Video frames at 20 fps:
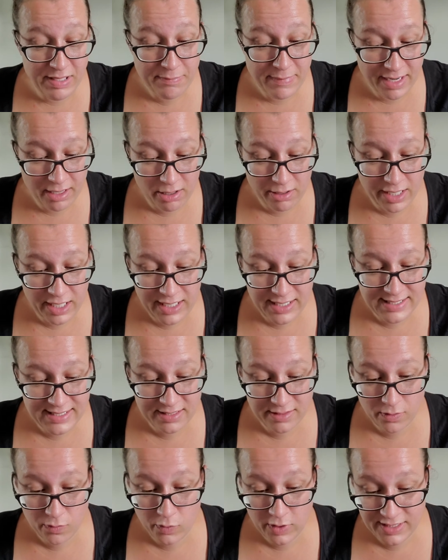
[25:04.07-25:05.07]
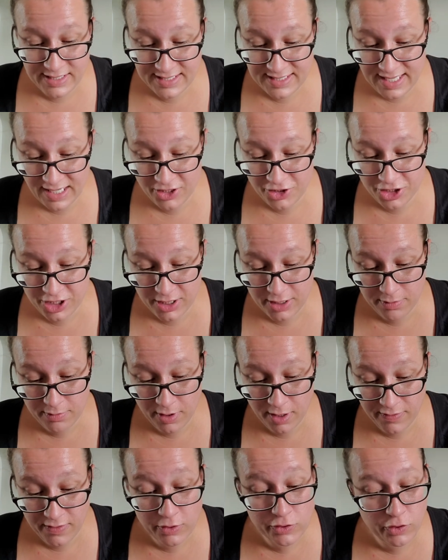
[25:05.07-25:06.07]
Merry is in the wood
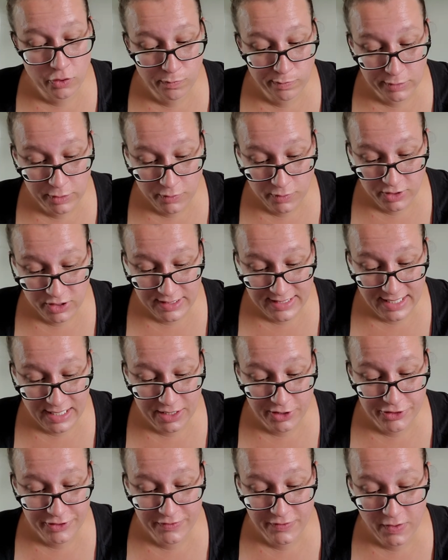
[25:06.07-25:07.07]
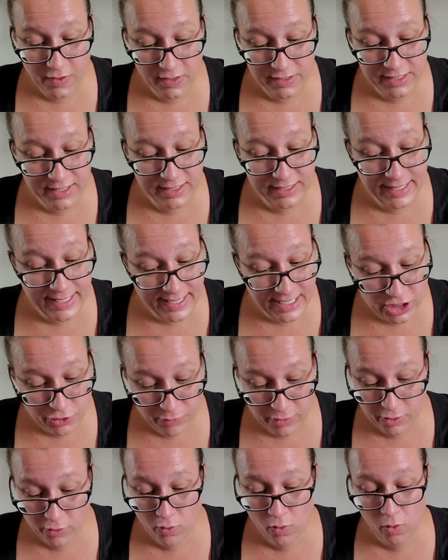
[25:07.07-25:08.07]
section. The new blue sage and tonka,
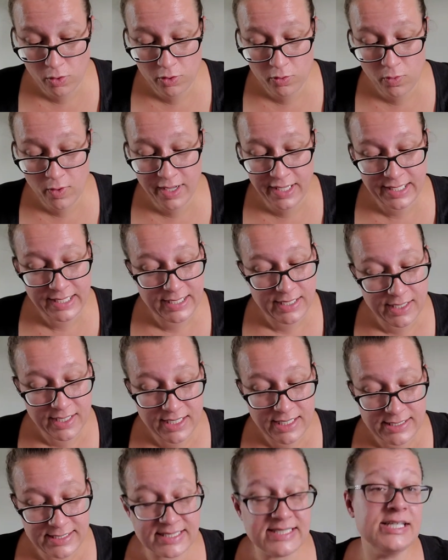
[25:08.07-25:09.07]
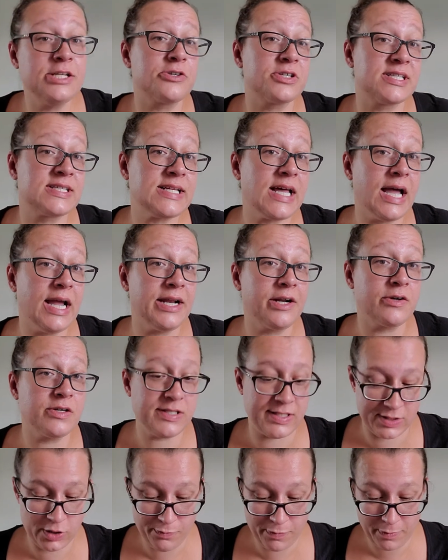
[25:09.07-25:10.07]
cashmere and corduroy. Cedar cider
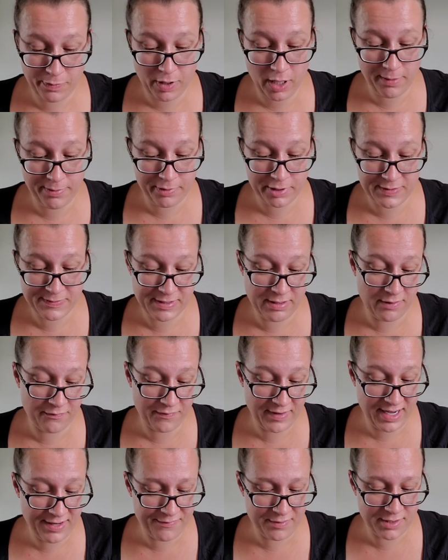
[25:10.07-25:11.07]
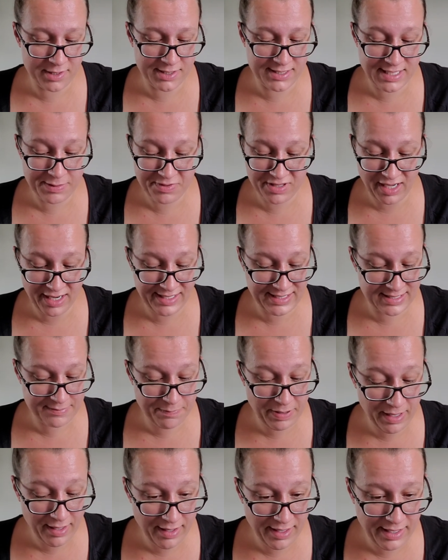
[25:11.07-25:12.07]
is super popular. It's been around forever. Same with iced
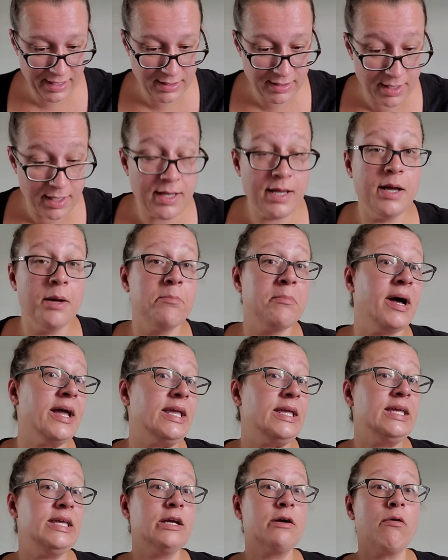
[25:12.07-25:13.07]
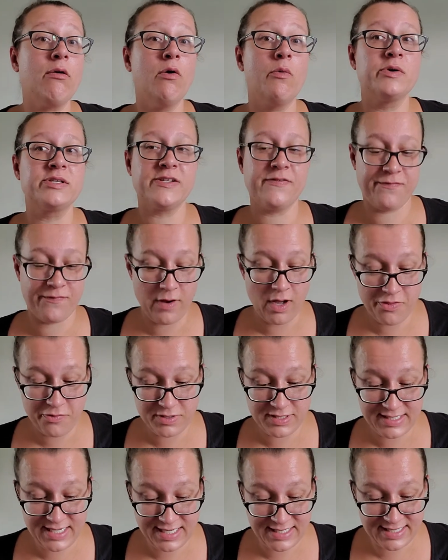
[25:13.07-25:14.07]
pine. My Hero was a
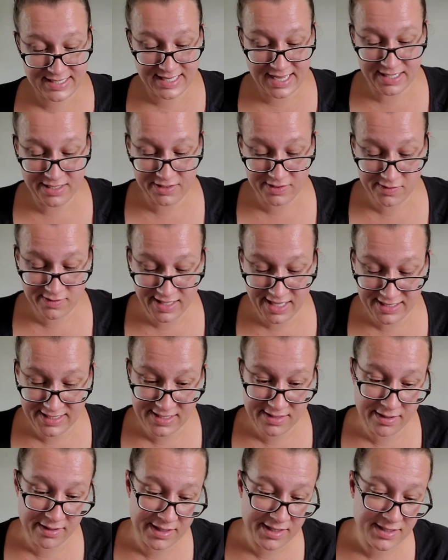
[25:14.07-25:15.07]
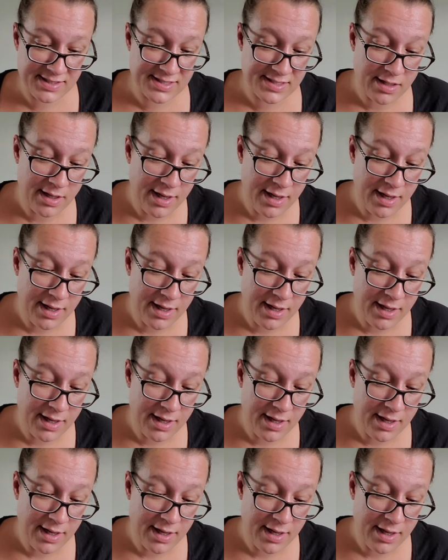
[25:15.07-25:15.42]
Father's Day scent, so that's nice.